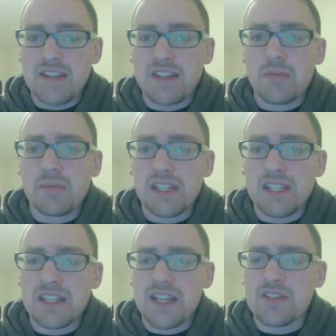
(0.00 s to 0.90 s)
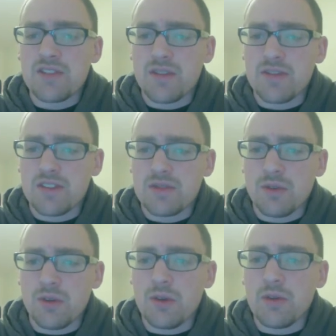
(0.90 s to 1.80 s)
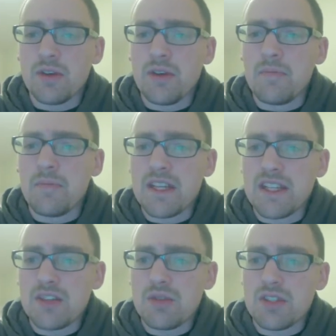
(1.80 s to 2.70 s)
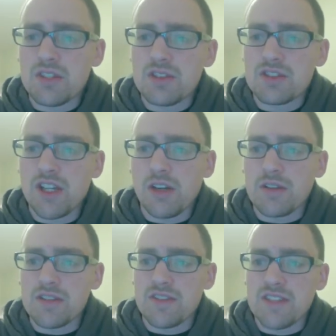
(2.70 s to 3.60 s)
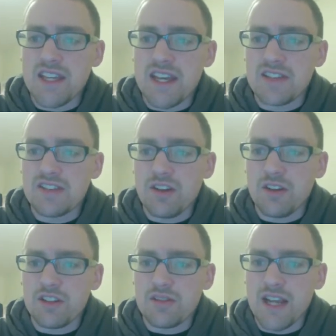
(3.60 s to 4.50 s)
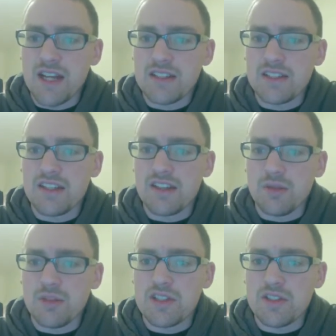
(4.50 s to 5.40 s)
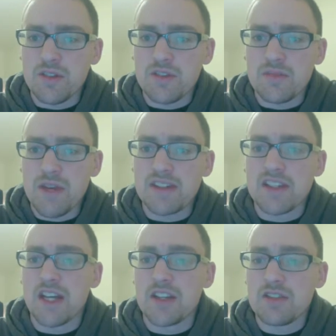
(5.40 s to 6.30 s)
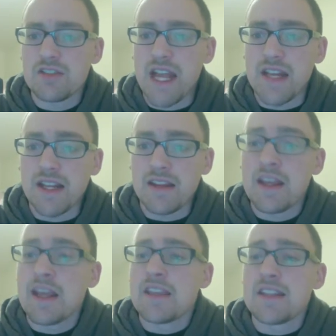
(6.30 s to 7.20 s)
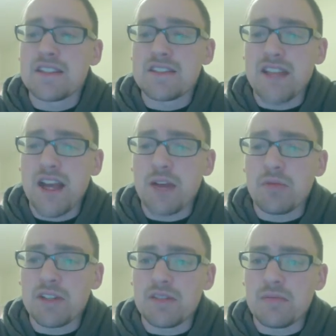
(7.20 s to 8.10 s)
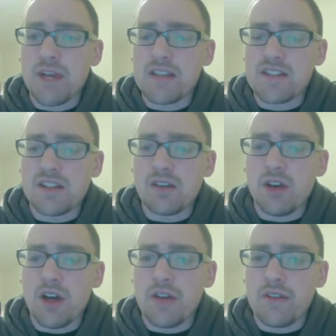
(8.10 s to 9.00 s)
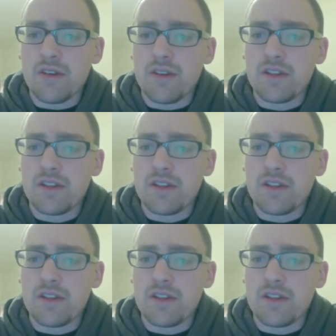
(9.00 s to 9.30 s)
the complete nature of the scroll, many critical scholars of the text are united in their research by the understanding that it is not written by a single author.